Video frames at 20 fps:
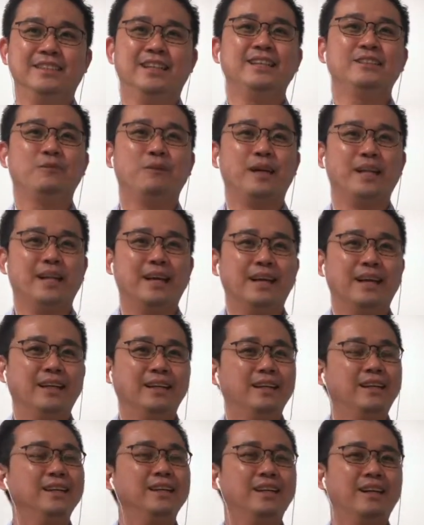That's when
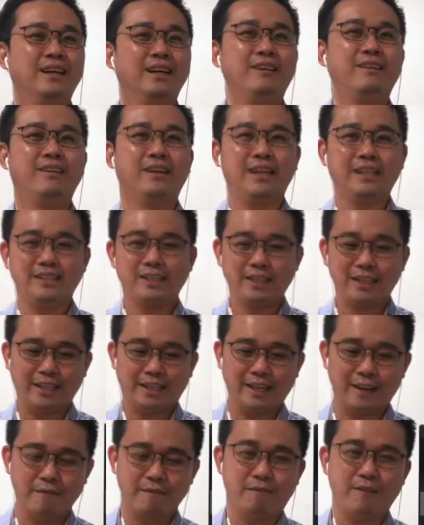actually I
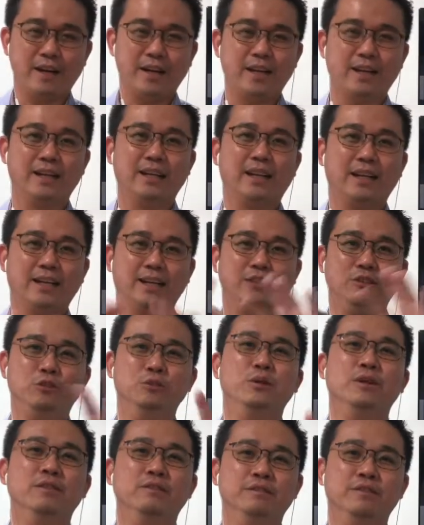can
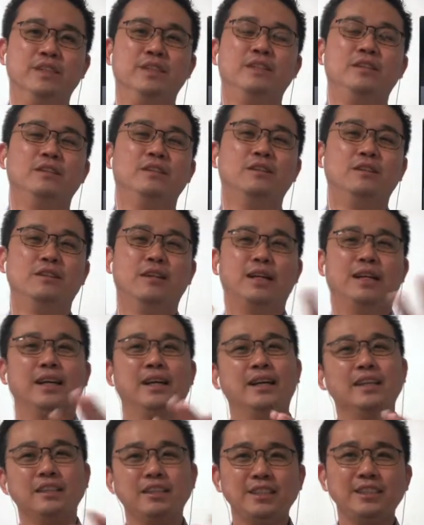do a video, and
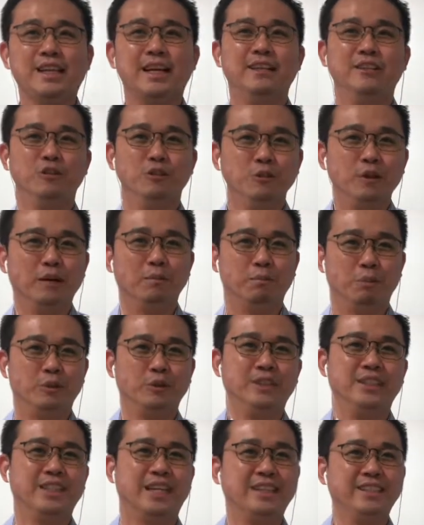I actually can do a
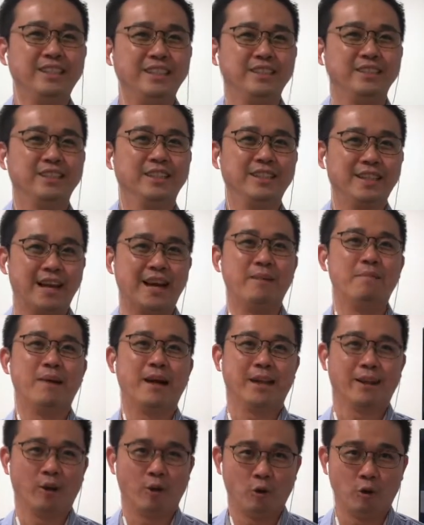presentation at
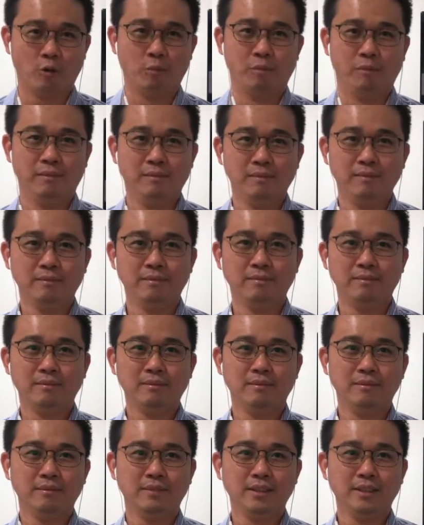my home.
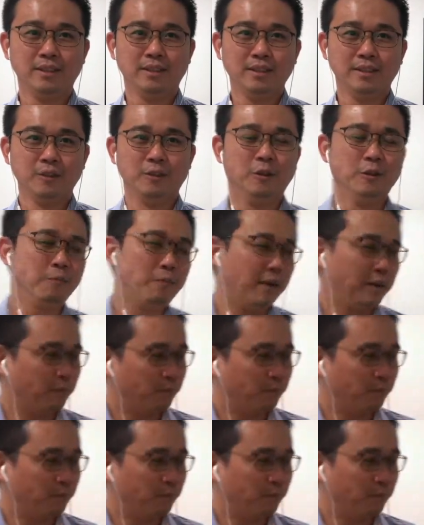By